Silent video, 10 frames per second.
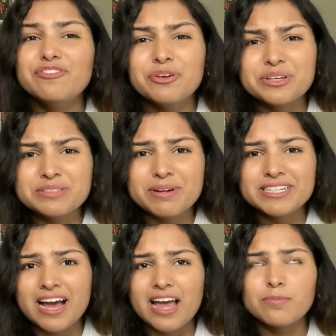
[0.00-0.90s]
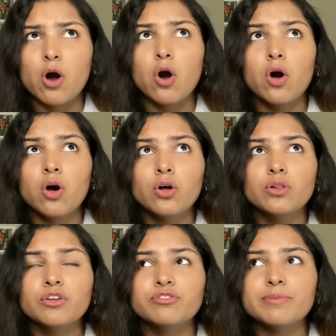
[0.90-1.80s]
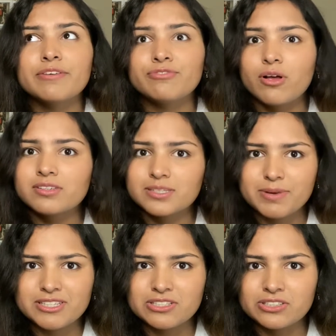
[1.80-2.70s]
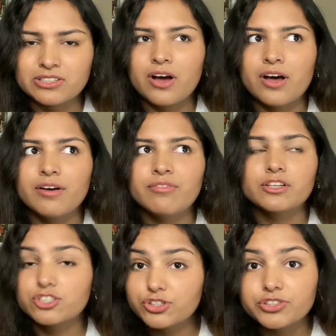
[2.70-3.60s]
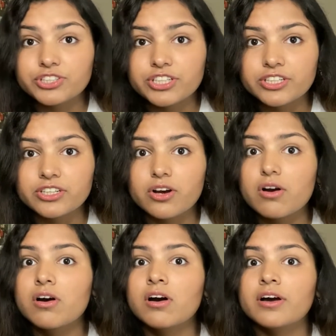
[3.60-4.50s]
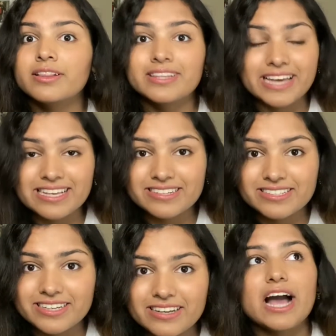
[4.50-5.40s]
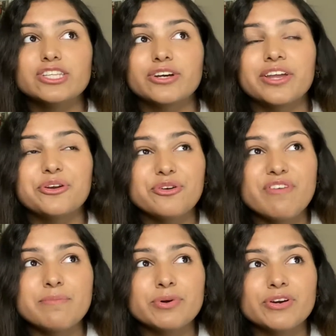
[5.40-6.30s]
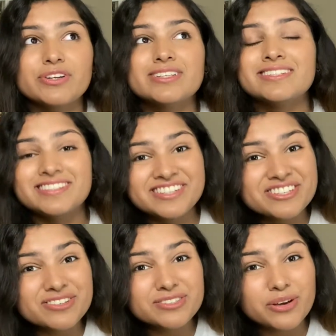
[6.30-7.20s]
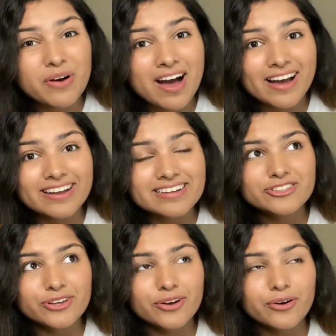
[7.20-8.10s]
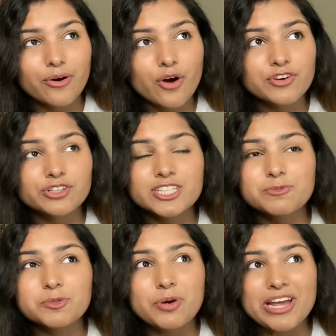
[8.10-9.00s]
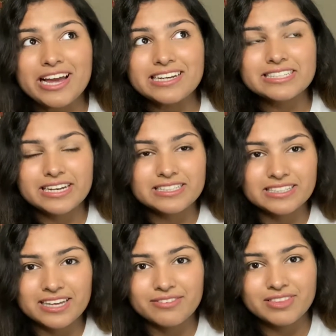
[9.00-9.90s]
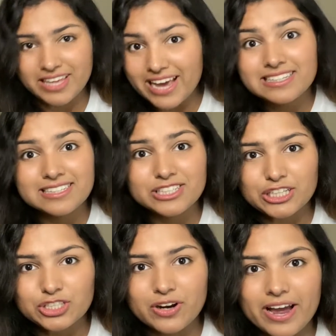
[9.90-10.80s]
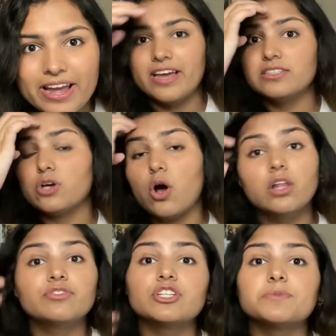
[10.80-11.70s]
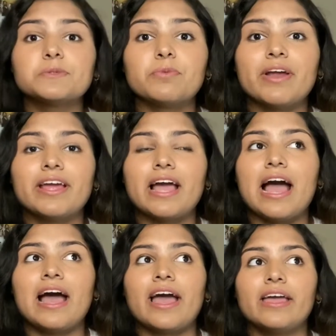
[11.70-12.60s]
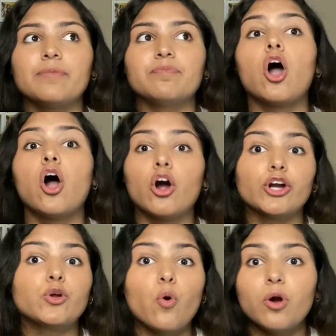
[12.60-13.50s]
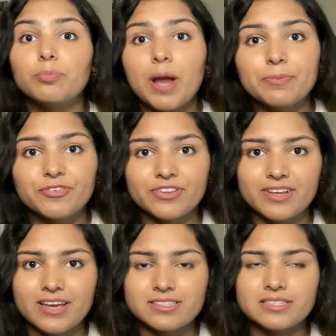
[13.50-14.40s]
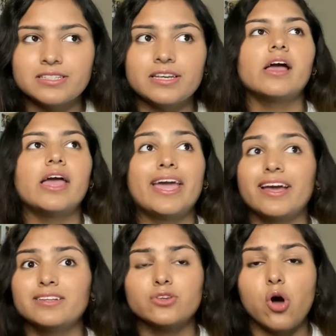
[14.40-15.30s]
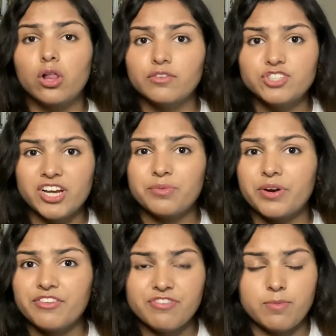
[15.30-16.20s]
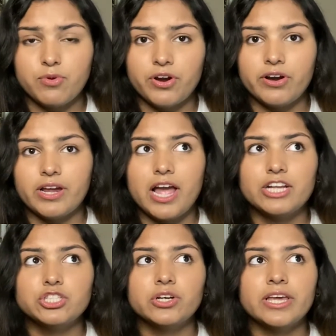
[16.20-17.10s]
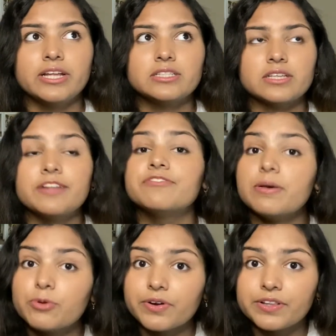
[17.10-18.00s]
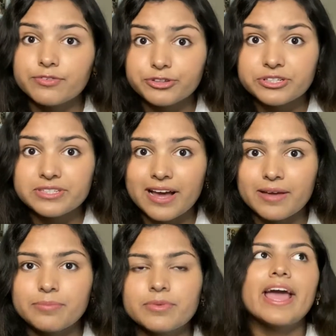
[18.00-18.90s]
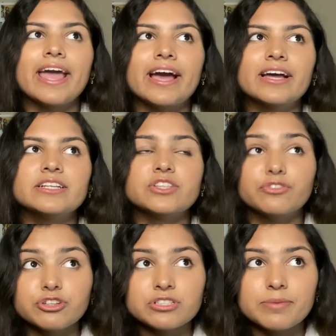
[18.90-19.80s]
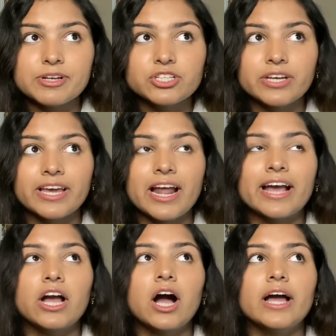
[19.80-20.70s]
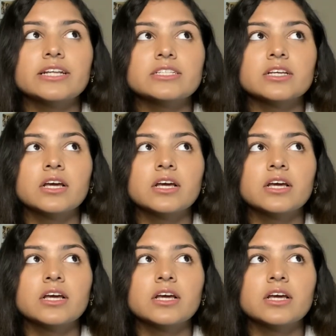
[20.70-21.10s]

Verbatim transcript: focused my time all of my fall semester of junior year on the SAT. I took it in November, didn't do so hot. So over Christmas break, I decided to give the ACT a try. And all of Christmas break, I hardcore prepped for the ACT. And all of January, February, I took it in February the first time. And the first time I took it, I got